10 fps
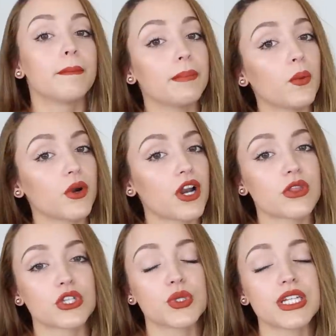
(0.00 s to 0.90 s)
But word
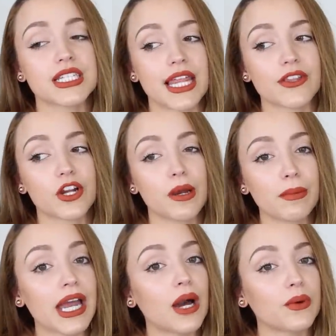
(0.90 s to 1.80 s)
on the street is that they're
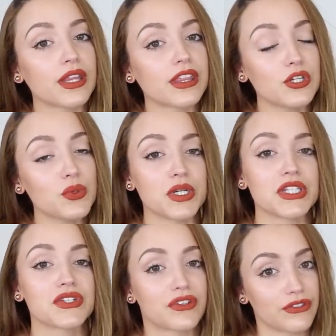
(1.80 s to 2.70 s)
coming out with new
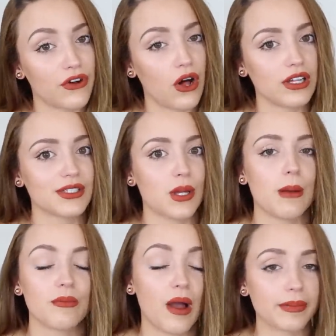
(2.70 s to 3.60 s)
ones for fall. So
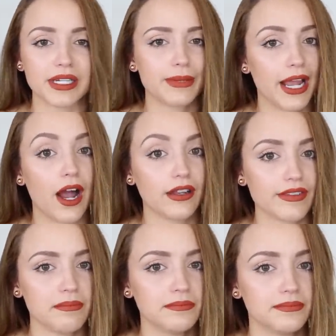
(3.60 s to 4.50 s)
I'm, I'm gonna buy all of
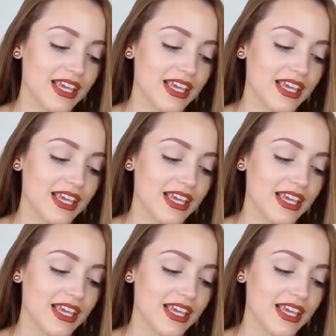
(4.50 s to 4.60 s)
them.